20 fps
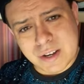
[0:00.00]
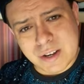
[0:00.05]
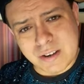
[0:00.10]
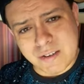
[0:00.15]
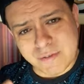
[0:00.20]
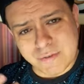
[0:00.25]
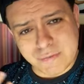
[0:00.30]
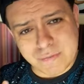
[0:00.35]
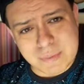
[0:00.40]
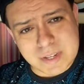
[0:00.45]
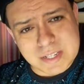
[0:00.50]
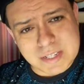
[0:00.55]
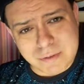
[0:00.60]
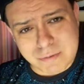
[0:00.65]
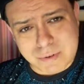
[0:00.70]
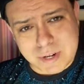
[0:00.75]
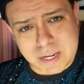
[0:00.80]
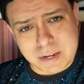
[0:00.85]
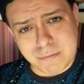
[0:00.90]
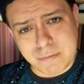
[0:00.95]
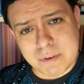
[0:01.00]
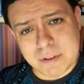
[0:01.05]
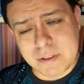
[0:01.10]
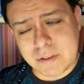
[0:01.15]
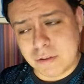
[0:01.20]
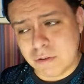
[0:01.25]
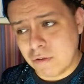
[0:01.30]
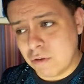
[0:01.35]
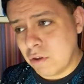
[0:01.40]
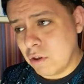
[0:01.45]
of misery with
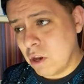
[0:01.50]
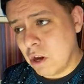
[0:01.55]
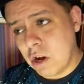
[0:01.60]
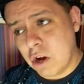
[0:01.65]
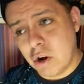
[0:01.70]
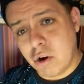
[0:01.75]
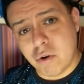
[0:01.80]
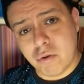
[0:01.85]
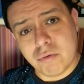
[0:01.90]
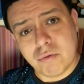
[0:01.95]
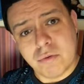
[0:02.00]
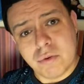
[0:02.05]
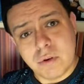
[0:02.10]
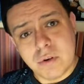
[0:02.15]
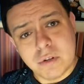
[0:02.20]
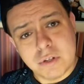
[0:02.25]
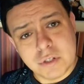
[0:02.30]
no